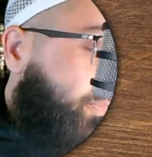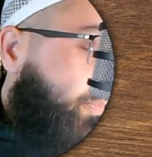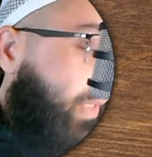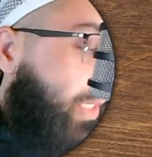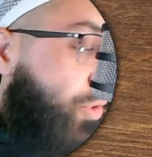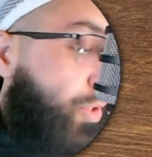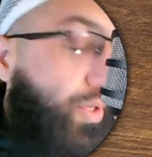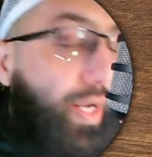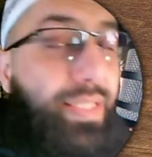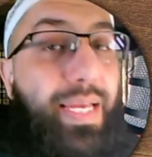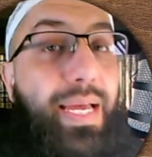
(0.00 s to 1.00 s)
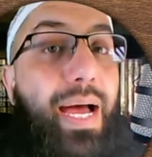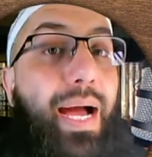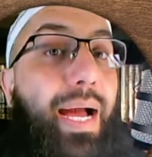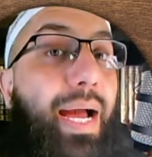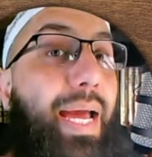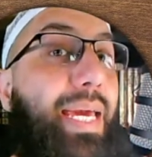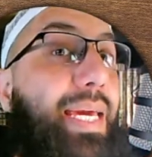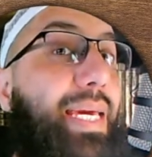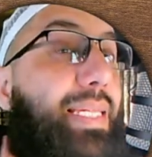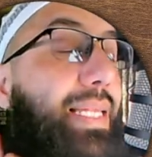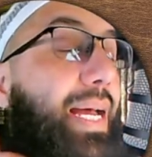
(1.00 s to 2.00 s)
So you got
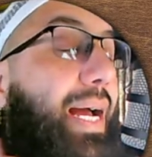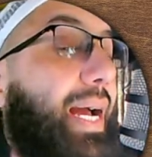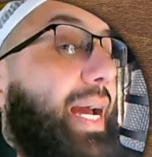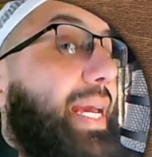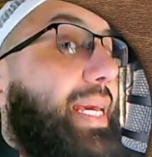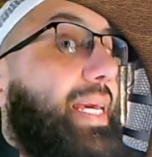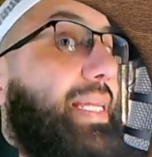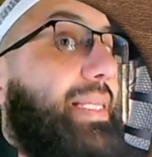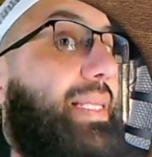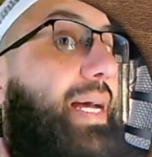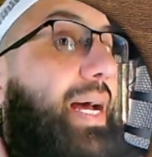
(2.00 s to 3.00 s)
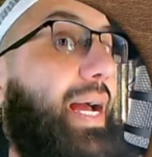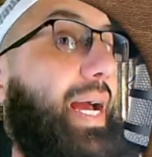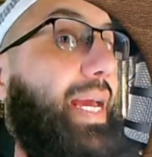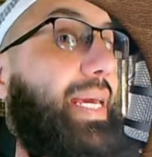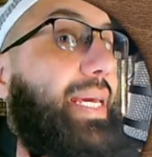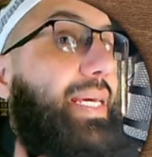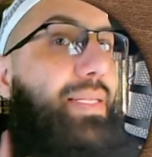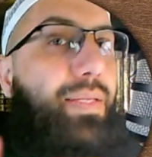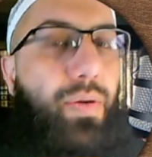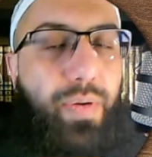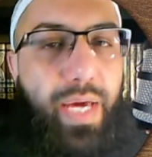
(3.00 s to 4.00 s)
ain, ain, ain.
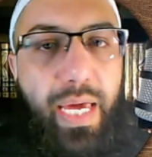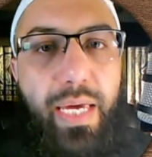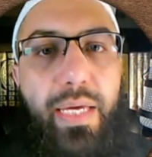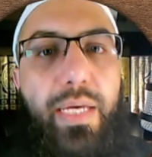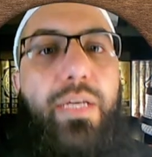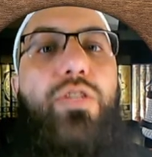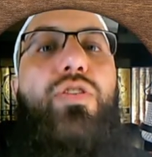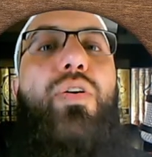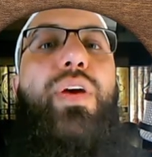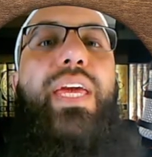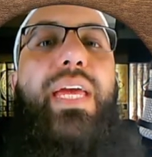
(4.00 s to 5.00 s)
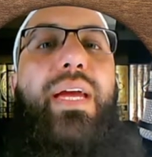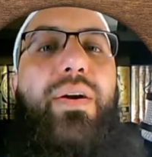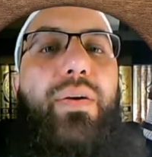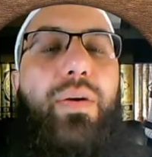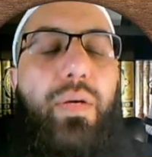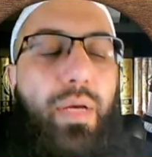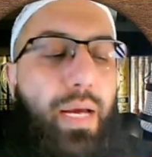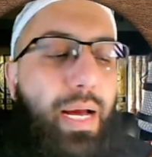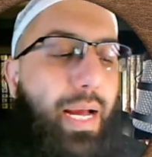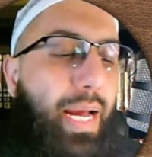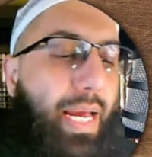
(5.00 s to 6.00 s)
Okay, so here,
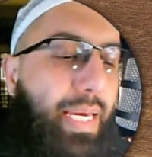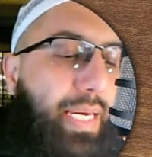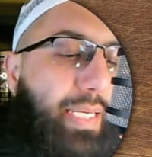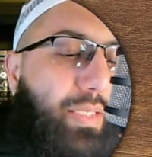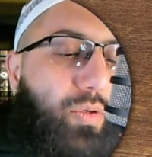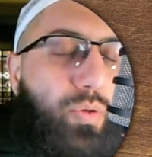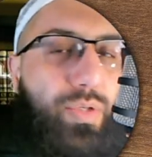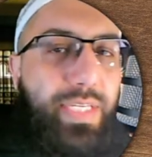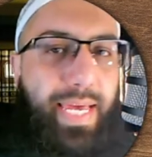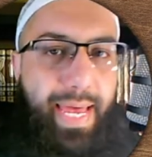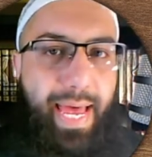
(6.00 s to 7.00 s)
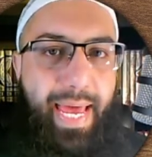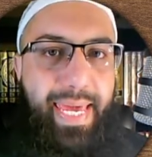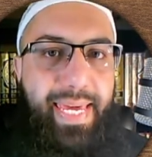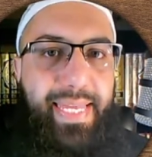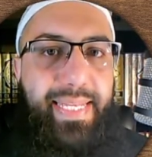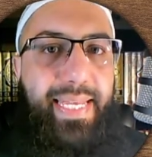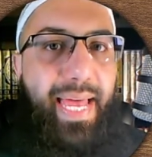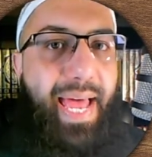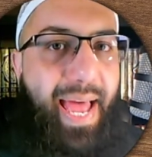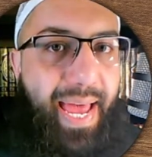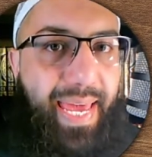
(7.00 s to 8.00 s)
ain. You don't say ain,
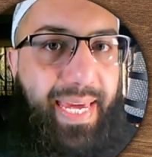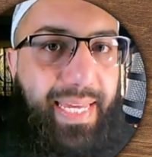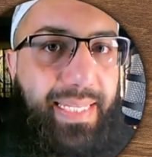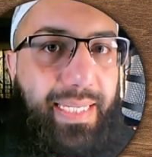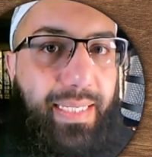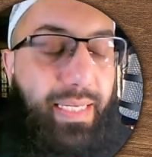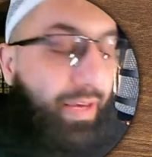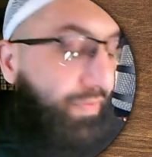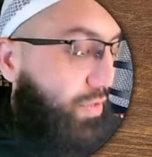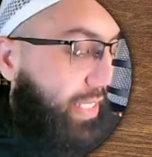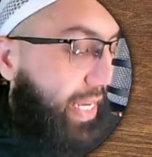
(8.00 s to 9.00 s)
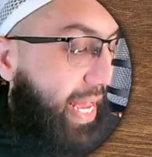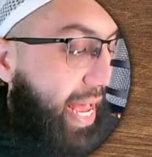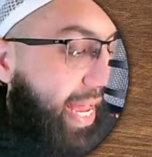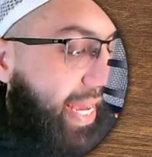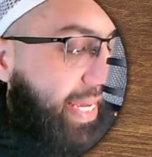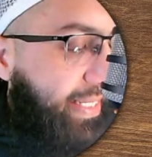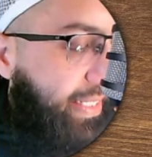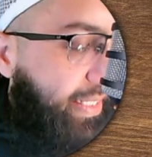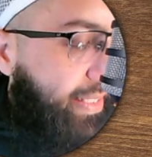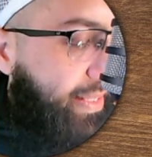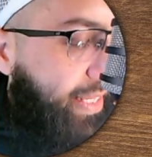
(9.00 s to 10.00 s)
ain. If you say ain,
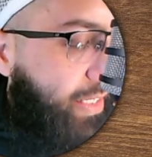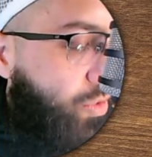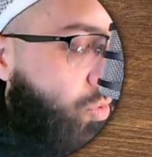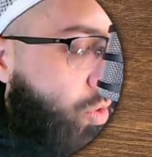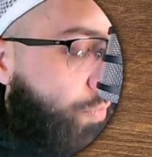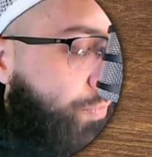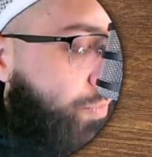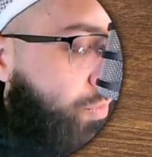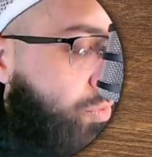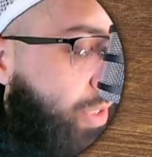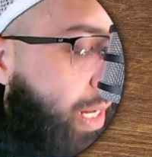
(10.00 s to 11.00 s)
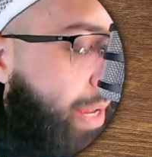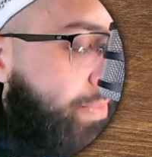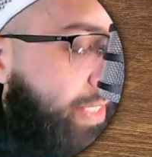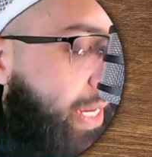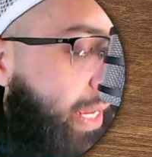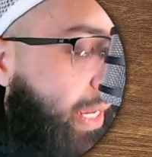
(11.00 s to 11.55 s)
then you go to the hamza.